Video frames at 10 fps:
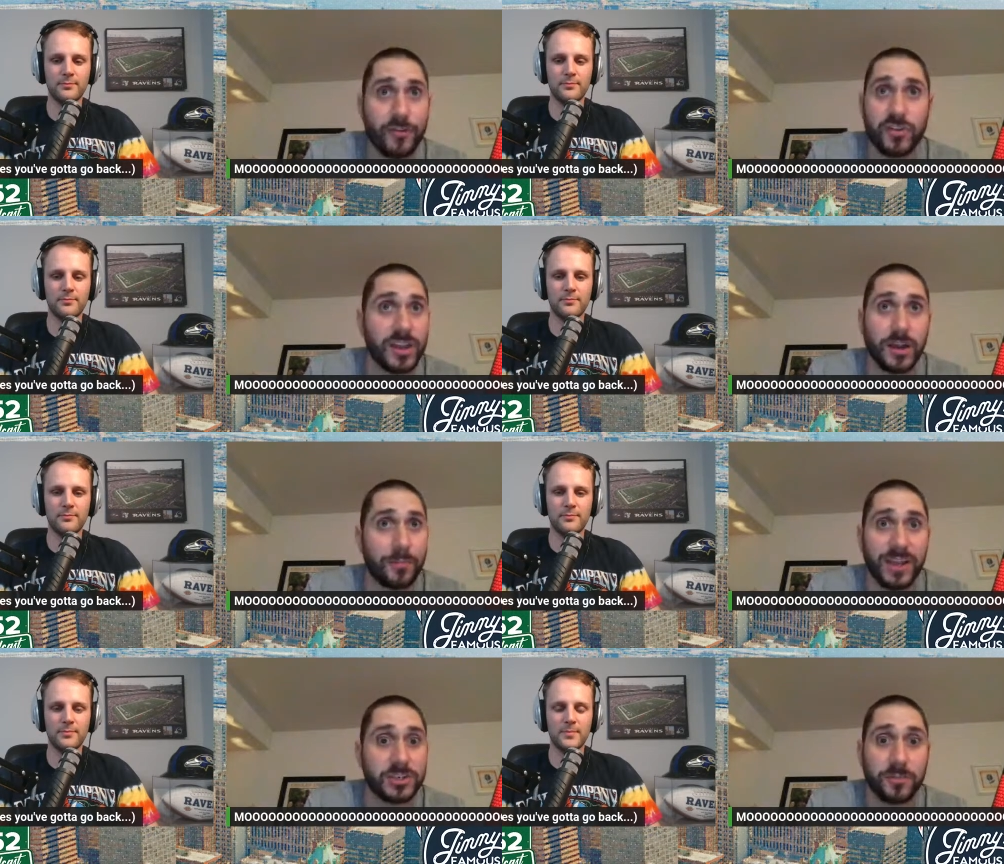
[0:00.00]
Speaker 1: seen a
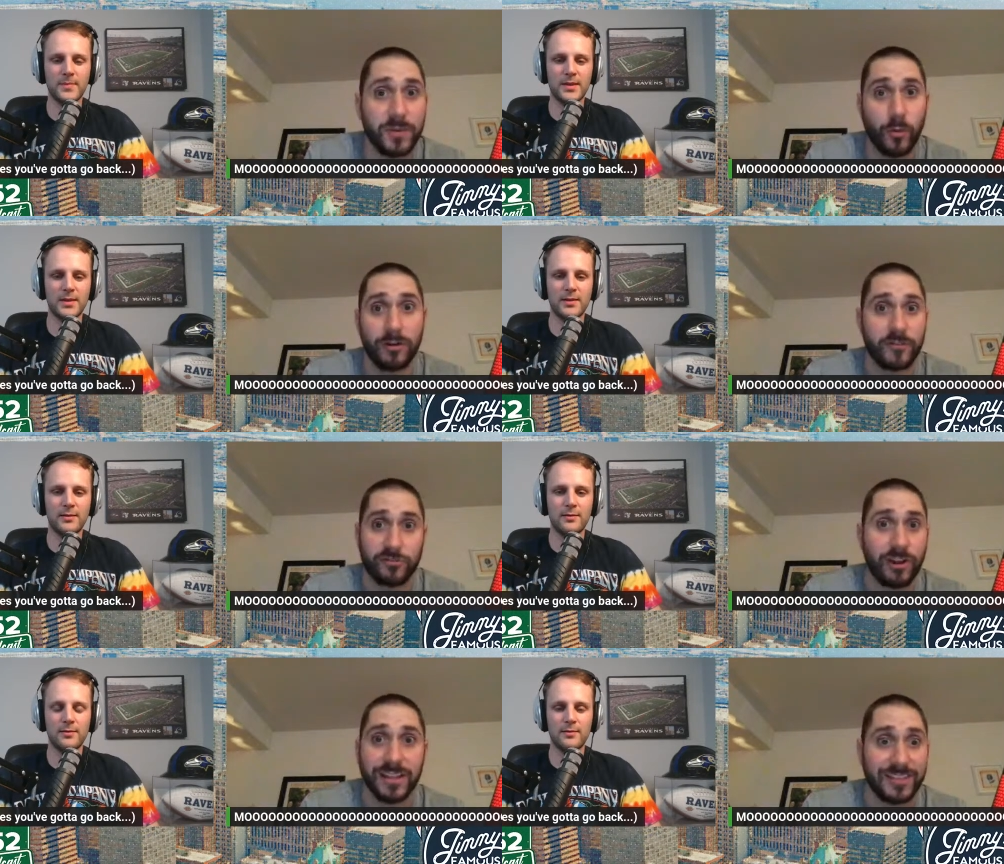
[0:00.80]
pitch be more of a
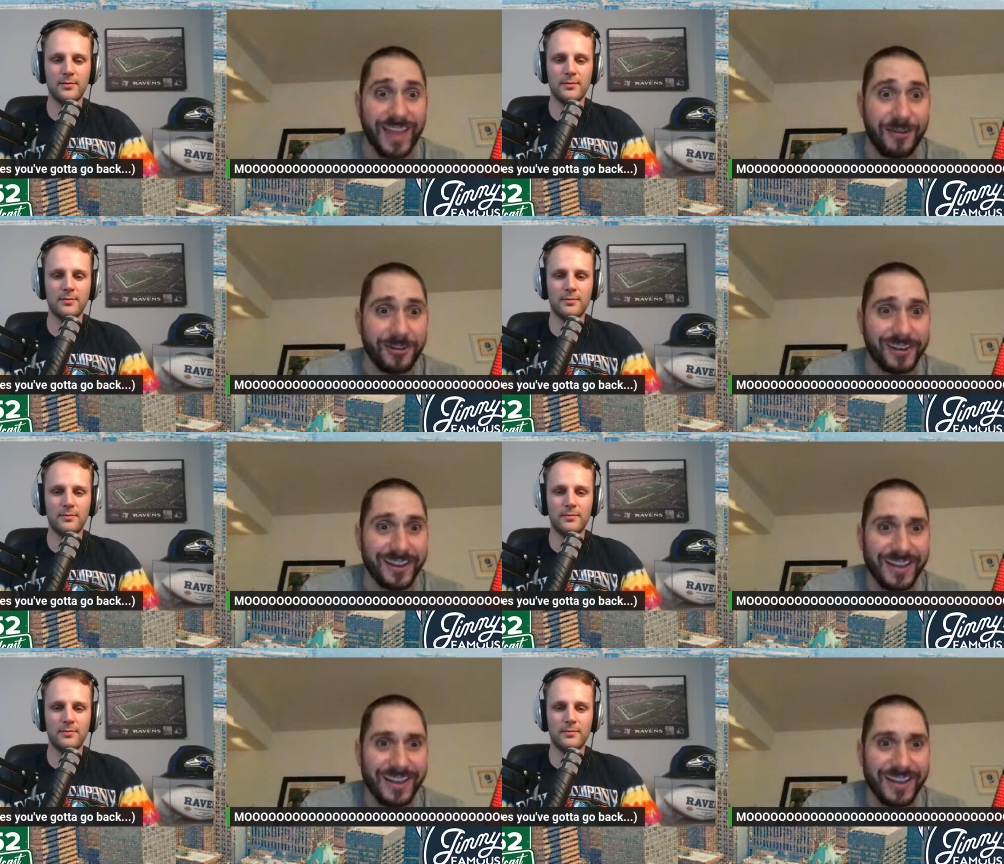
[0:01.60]
strike than that one.